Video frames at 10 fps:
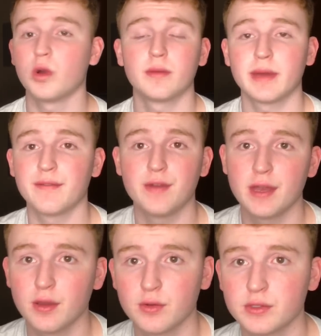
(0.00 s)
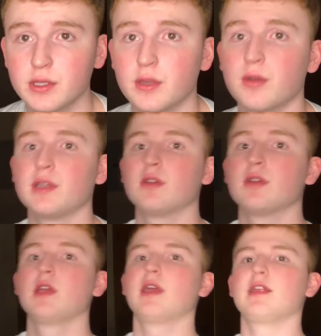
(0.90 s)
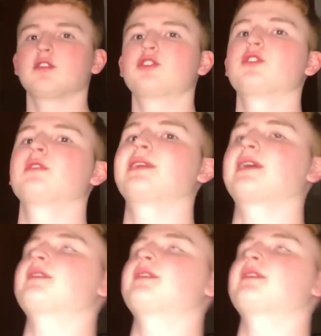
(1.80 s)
one of my videos, you know, and you're chilling